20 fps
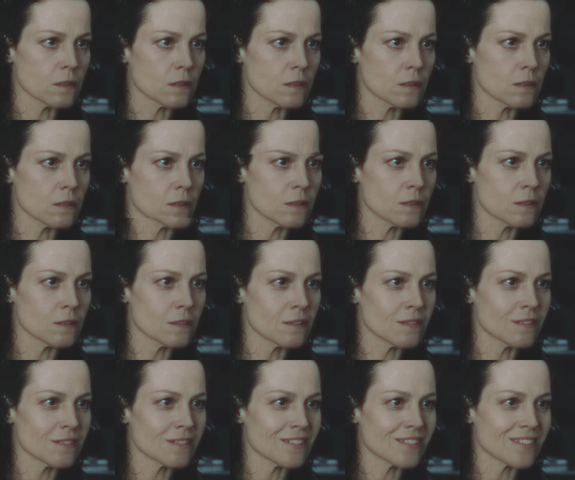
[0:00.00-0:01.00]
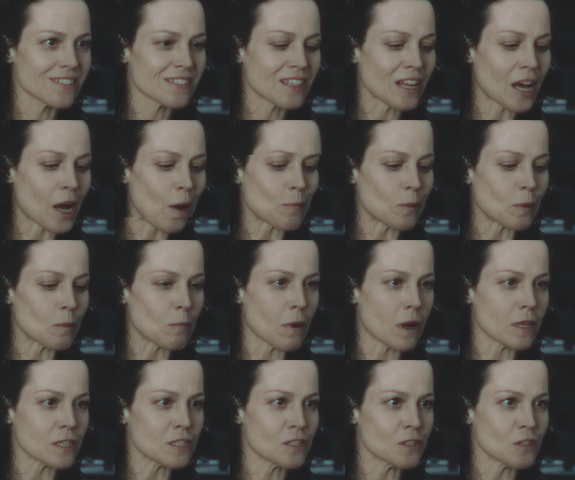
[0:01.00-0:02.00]
great, fun ride. I love
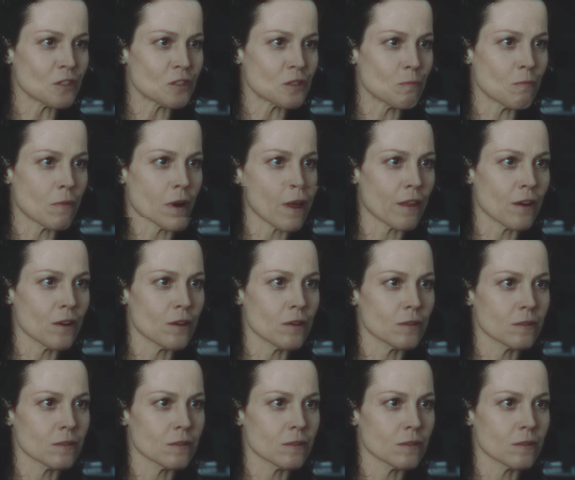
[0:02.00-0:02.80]
Sigourney in that movie. I